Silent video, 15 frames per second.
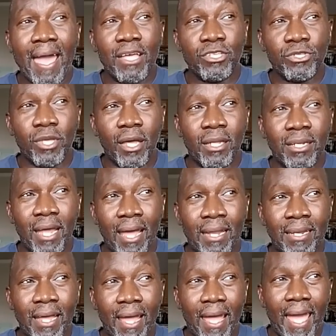And, and,
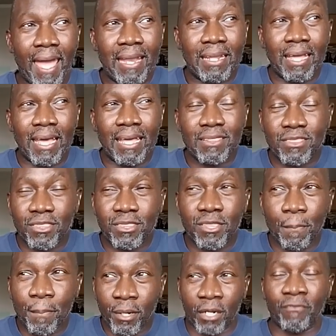and, and
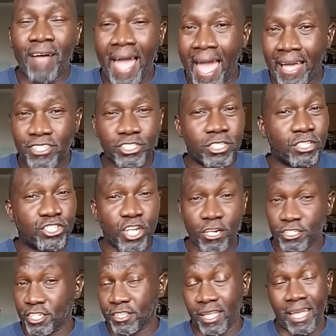in the book of Acts, the
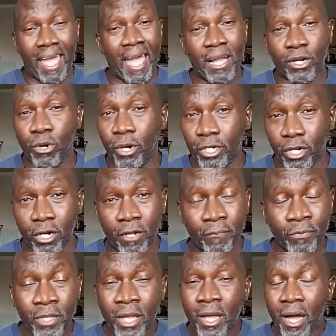church that they had going
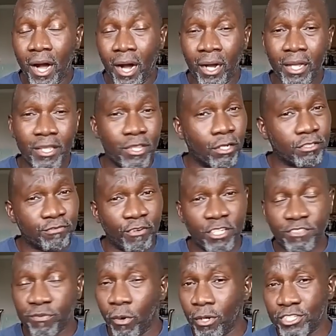on uh, in those
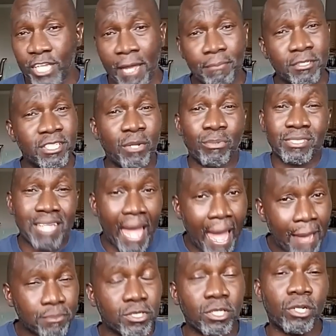first four chapters, it was
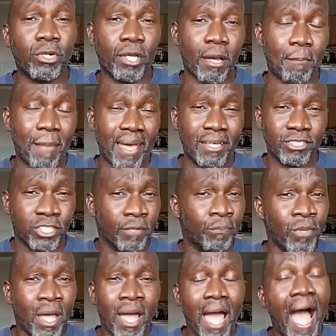absolutely
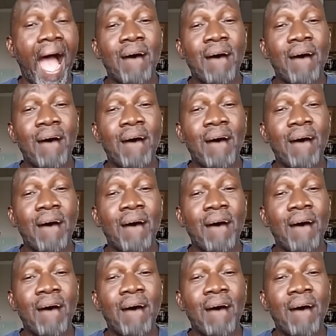amazing.